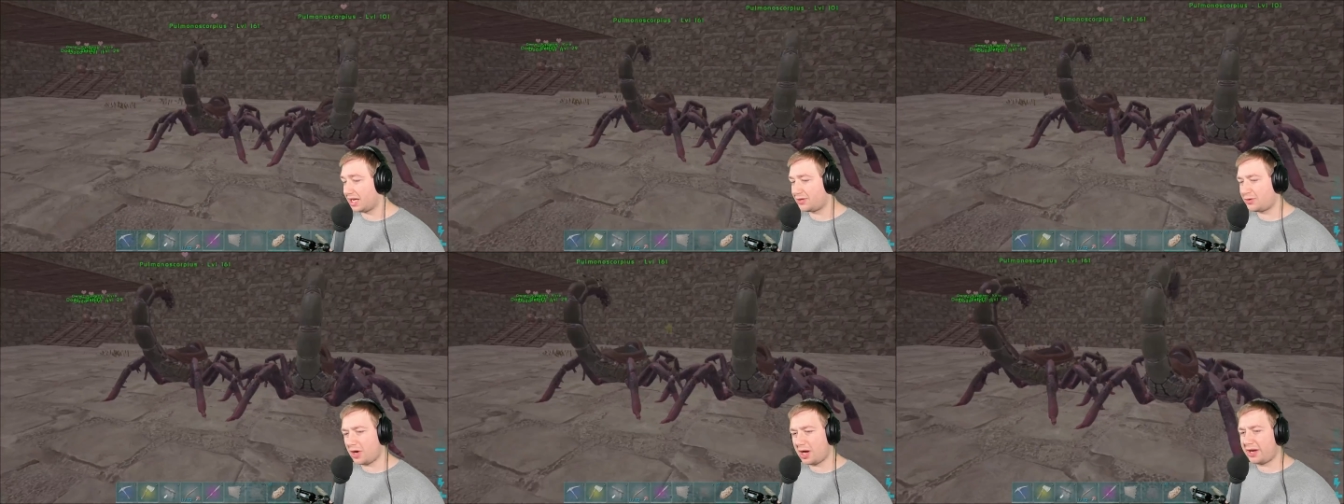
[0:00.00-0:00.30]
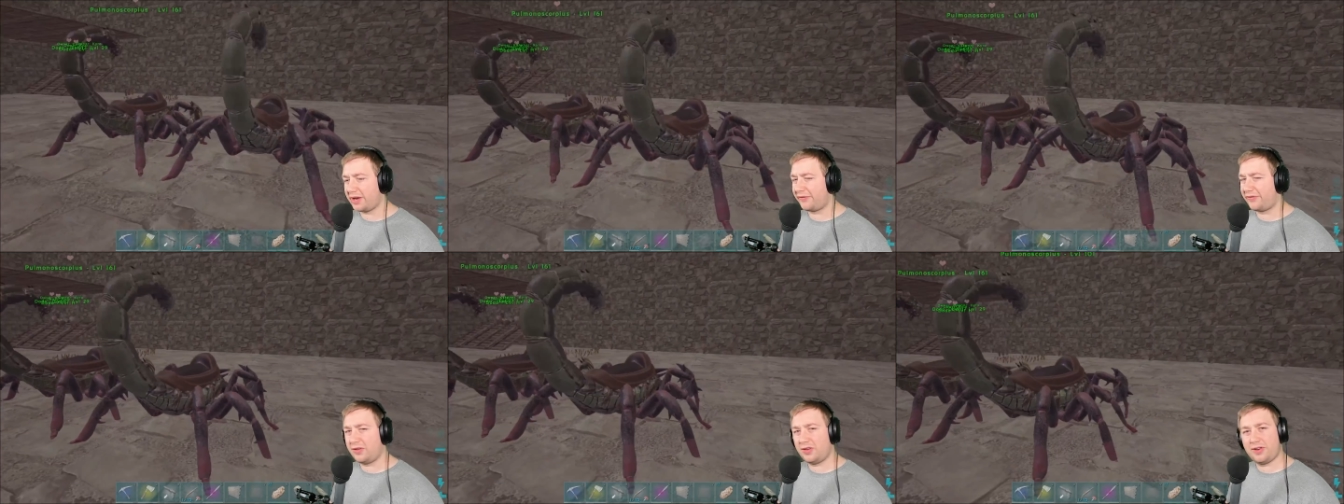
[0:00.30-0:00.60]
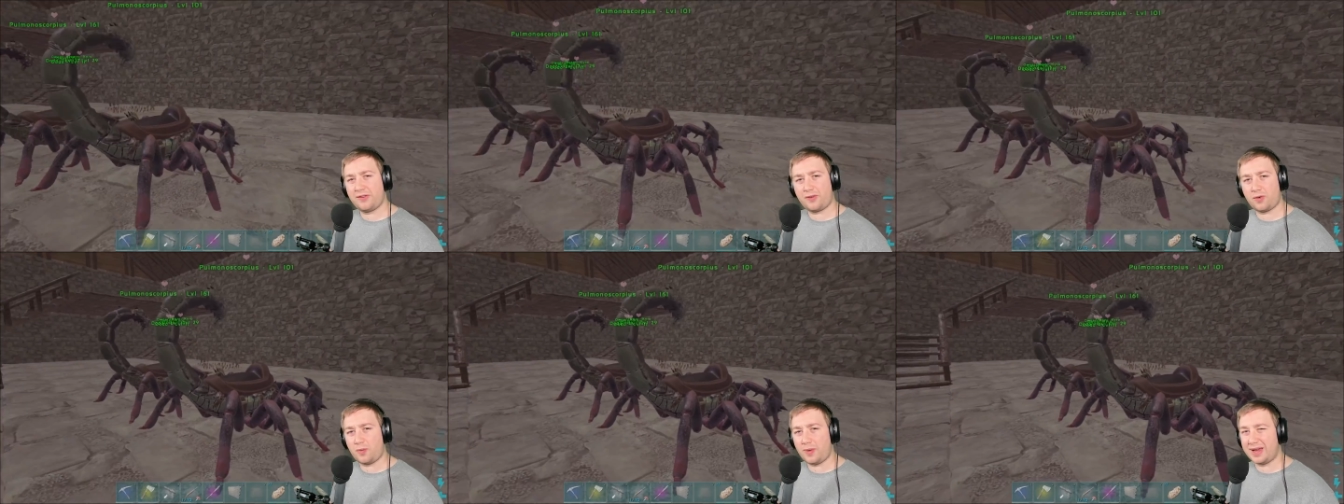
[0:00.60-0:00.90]
I tried a few
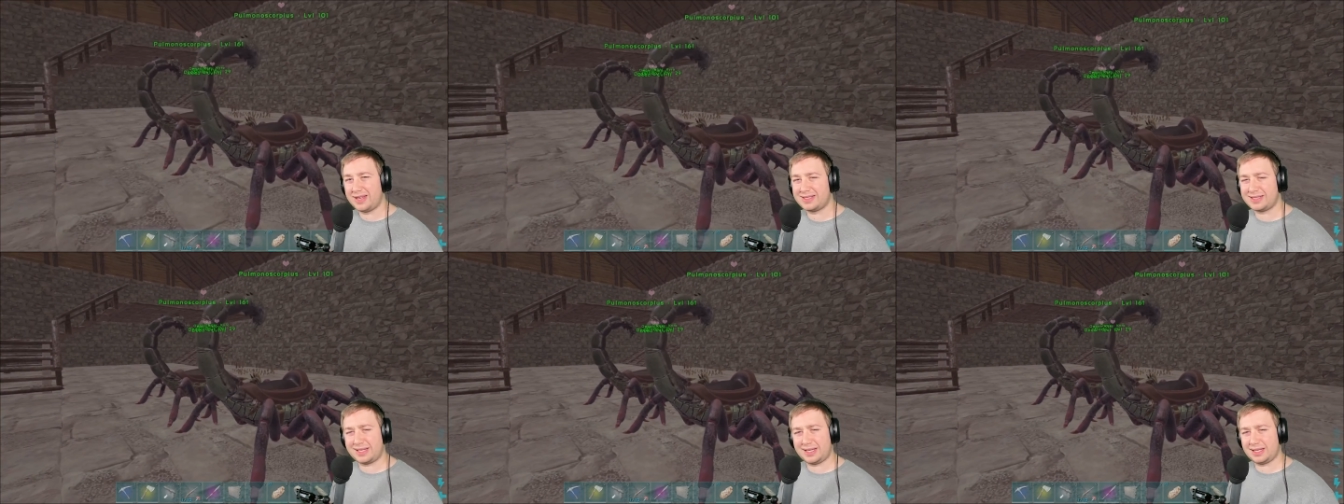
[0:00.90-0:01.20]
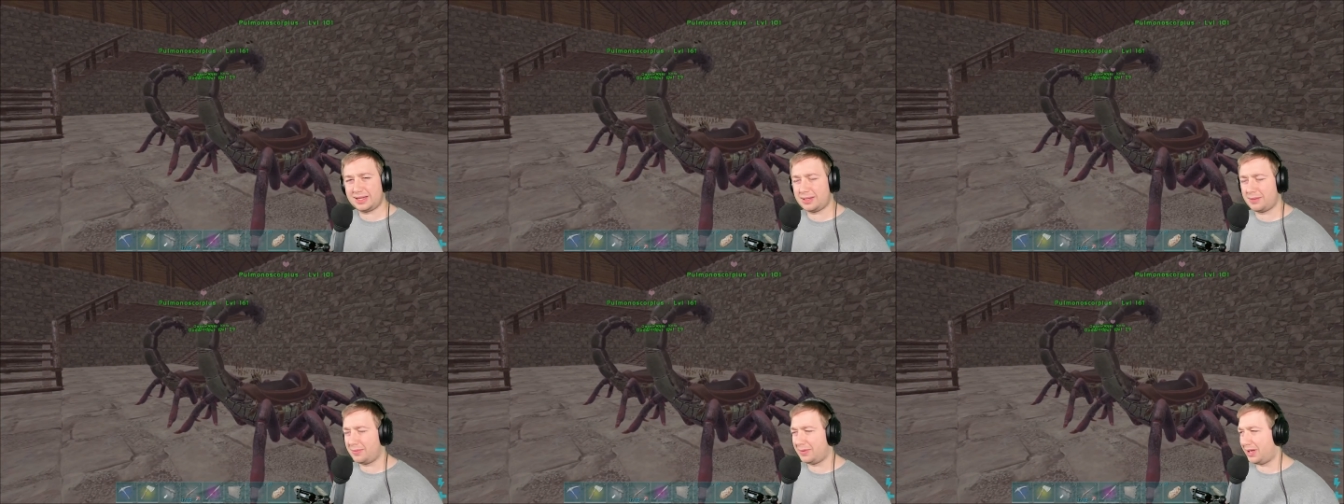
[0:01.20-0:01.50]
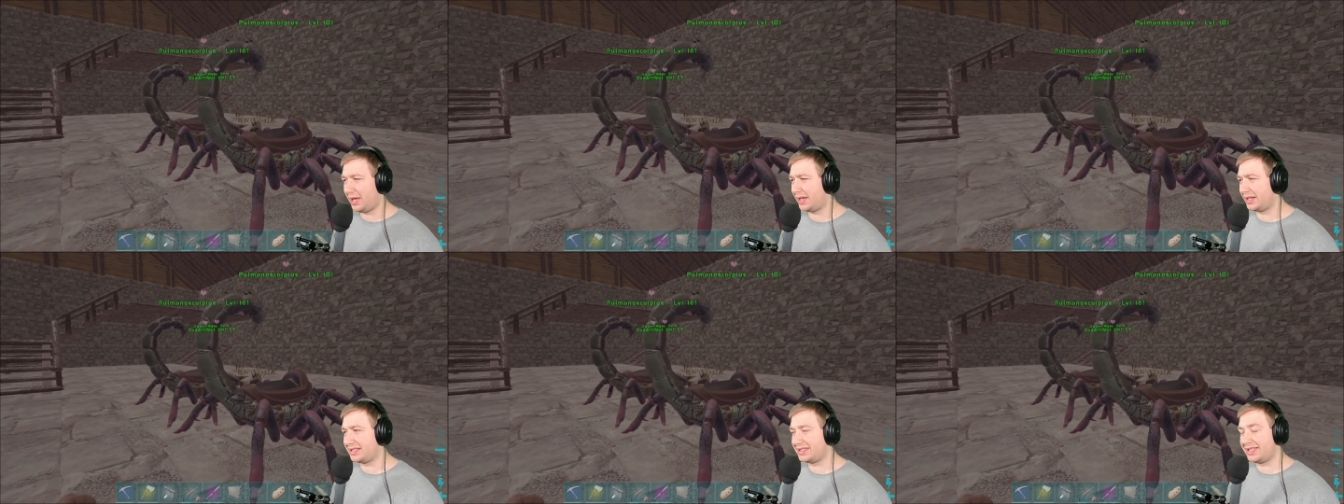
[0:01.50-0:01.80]
different ways to get them
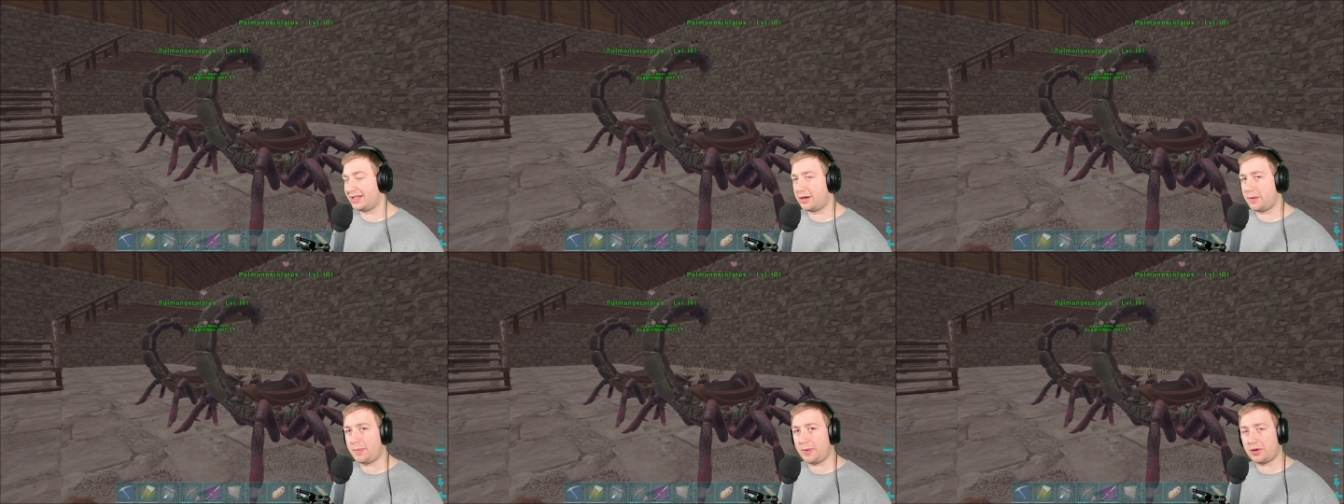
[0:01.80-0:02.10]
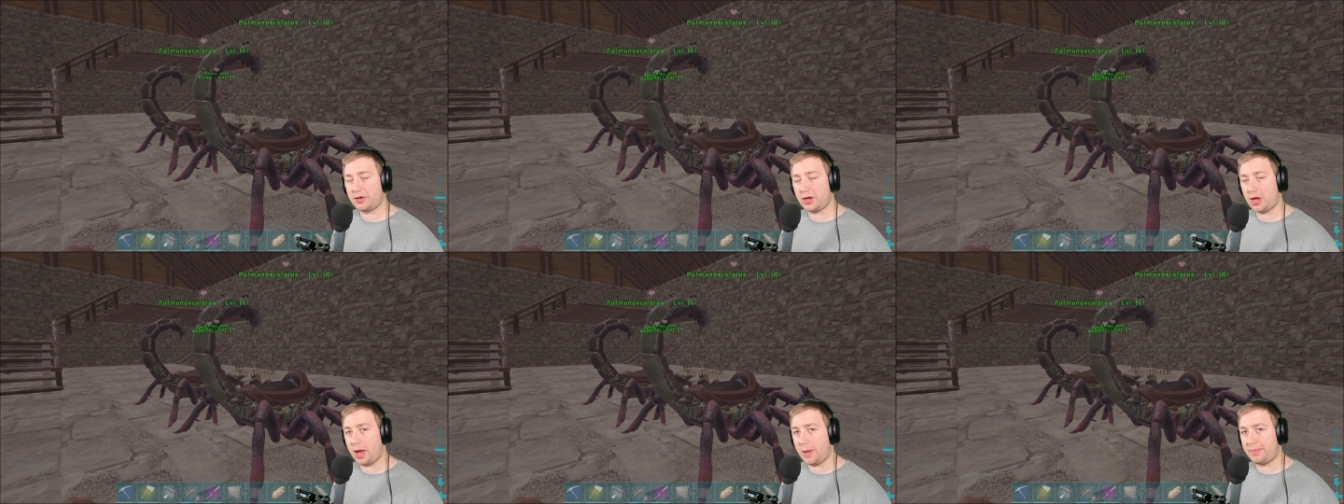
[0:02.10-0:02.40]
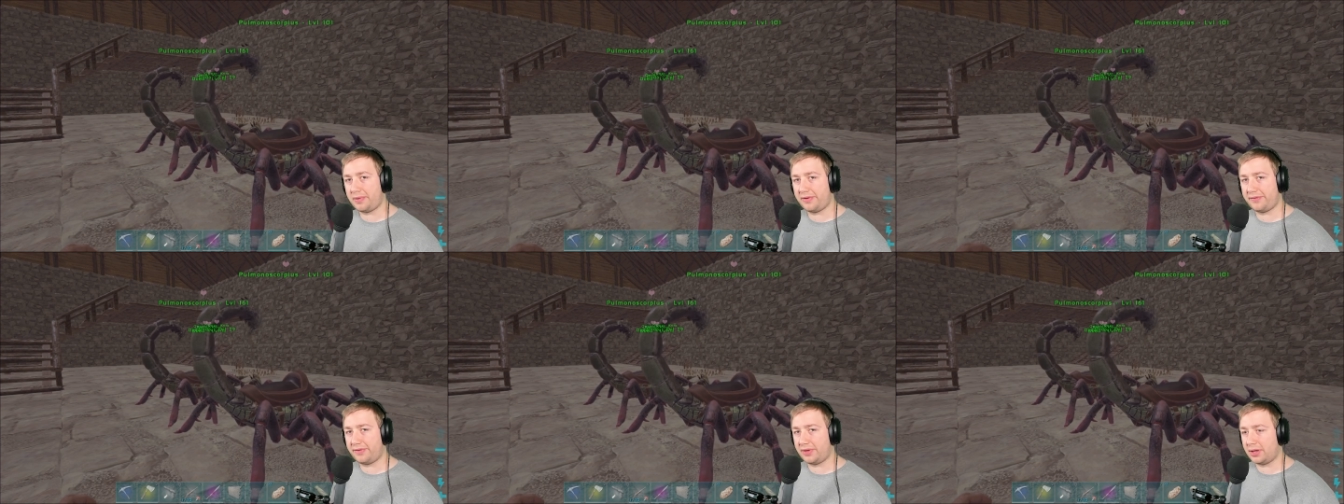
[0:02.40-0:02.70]
to like sit up on
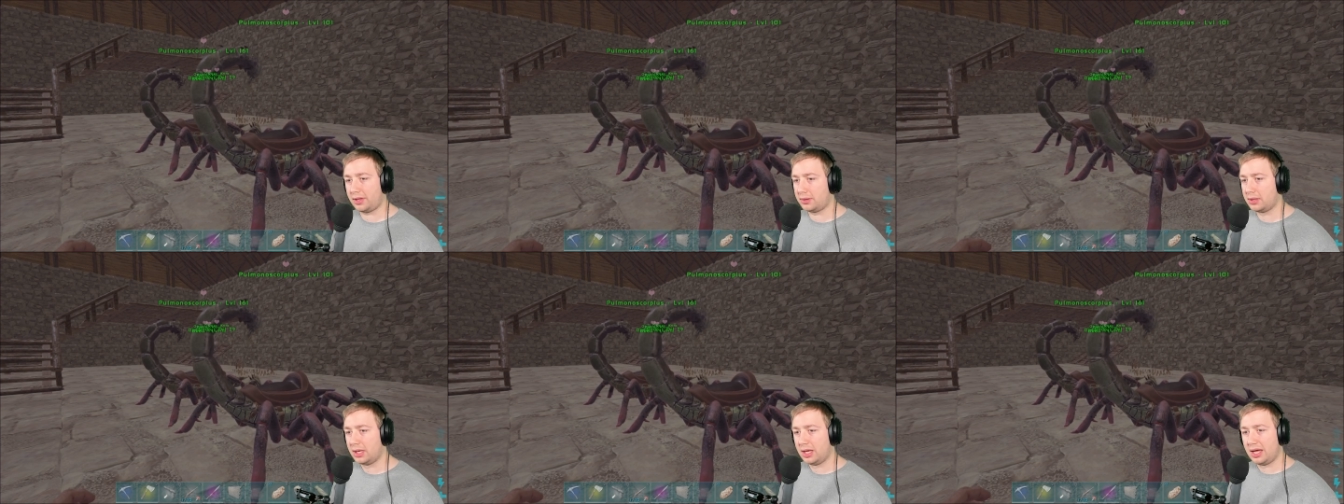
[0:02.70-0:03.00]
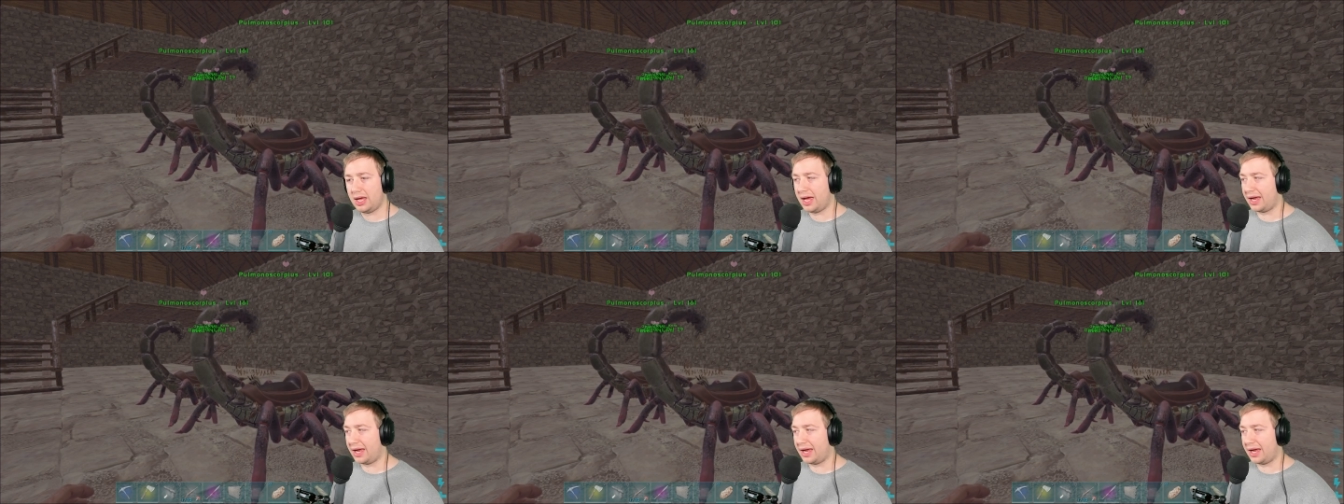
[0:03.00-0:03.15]
top of a